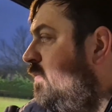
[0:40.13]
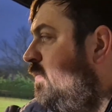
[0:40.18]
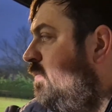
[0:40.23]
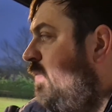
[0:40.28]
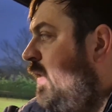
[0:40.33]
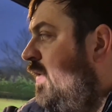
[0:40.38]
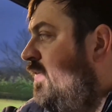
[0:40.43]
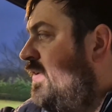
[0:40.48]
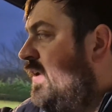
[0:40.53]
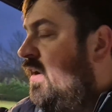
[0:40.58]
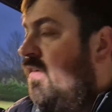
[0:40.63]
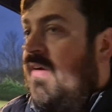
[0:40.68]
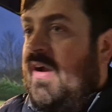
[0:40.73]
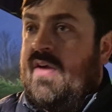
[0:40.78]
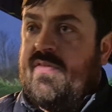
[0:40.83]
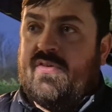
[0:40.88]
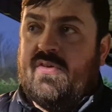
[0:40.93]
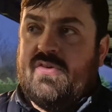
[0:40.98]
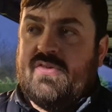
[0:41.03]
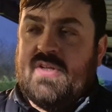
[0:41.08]
Both centre
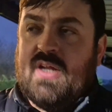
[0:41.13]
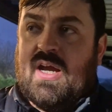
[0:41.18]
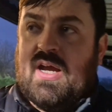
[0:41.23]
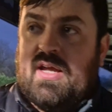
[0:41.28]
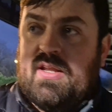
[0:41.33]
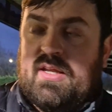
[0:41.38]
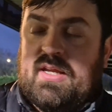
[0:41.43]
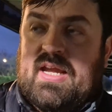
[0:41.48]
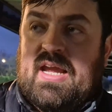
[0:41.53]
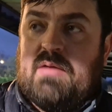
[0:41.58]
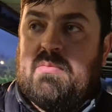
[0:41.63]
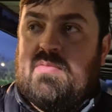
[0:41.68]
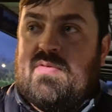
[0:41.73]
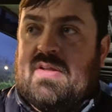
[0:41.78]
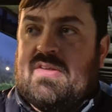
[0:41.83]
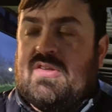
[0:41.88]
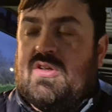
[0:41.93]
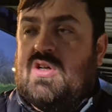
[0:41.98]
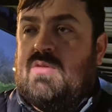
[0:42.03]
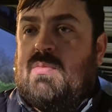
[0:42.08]
halves who started the game have
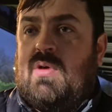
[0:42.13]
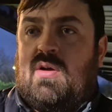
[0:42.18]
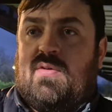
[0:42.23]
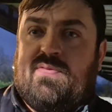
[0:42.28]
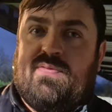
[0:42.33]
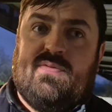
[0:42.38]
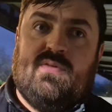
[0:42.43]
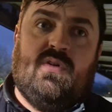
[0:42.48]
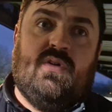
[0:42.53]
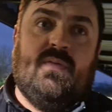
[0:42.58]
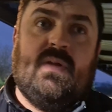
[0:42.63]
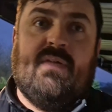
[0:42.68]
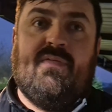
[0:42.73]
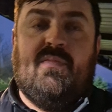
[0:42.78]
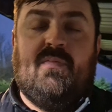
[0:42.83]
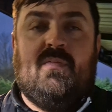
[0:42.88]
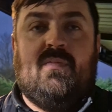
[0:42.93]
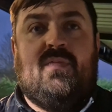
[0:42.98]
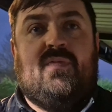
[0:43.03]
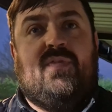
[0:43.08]
had to come off for
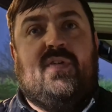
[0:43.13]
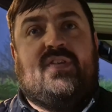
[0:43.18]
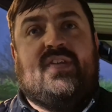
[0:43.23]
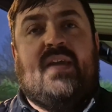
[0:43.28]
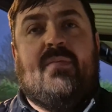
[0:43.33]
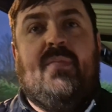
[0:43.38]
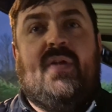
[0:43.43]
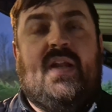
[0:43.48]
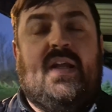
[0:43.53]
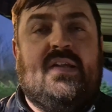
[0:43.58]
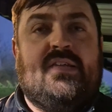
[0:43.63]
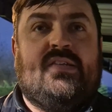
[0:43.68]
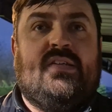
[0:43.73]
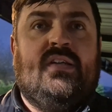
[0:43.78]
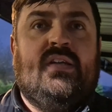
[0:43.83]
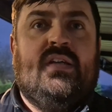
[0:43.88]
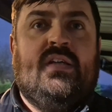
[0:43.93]
10 minutes.